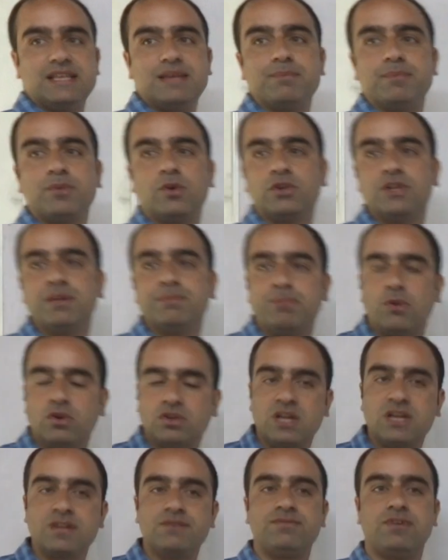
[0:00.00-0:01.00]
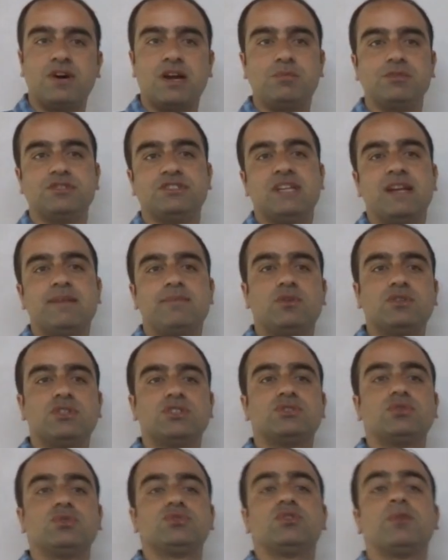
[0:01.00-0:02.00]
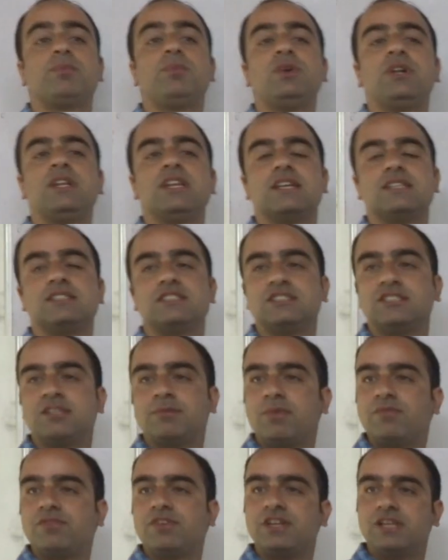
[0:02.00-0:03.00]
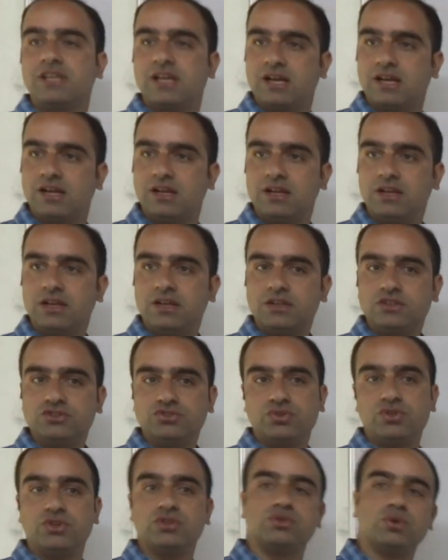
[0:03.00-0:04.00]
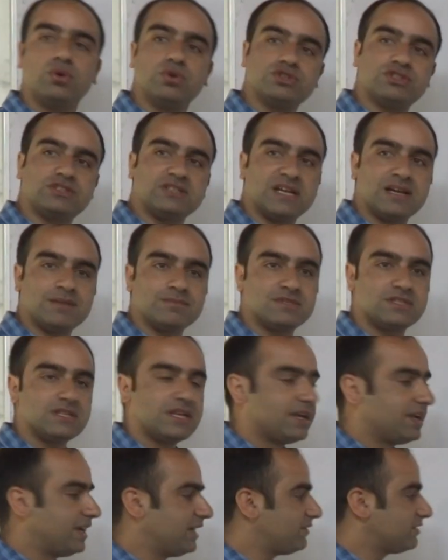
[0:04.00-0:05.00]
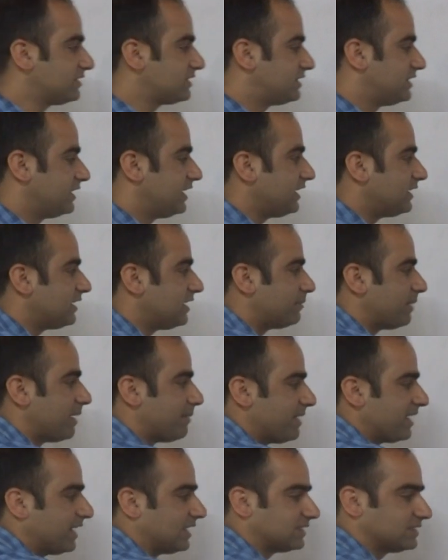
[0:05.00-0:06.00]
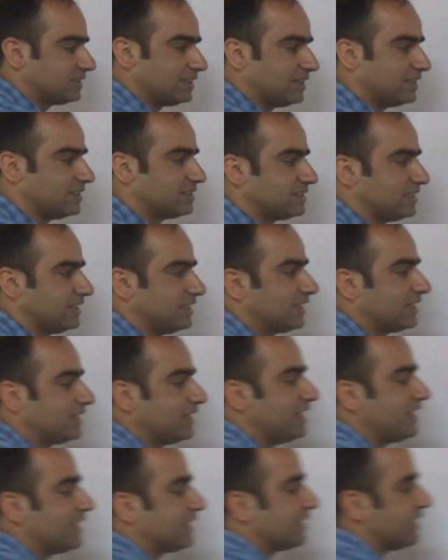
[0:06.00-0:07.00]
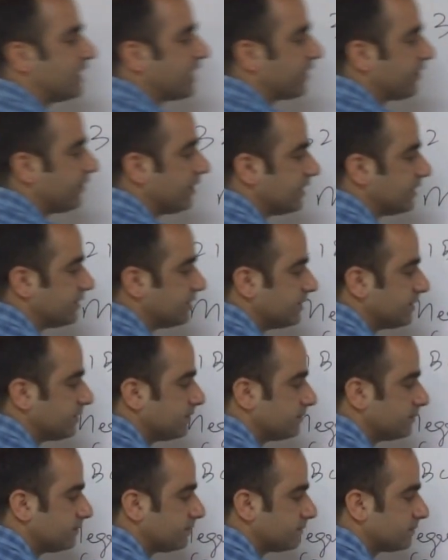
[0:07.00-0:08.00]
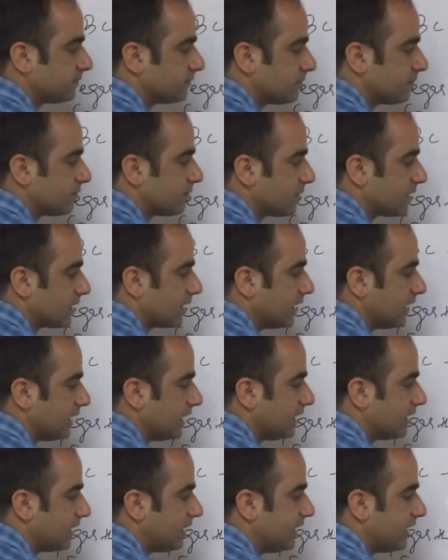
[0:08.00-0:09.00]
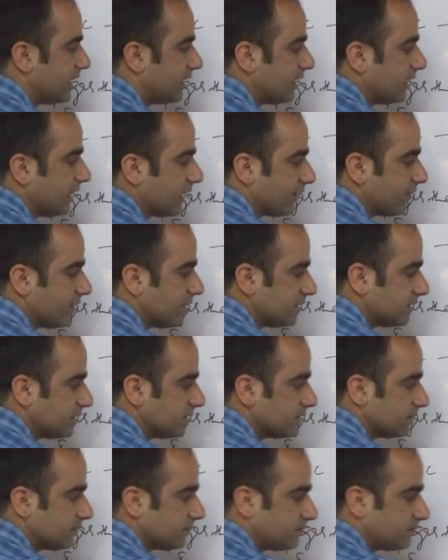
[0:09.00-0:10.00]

important information about the socio-political system of India during those times. It was written by Megasthenes in Greek language. In Greek language.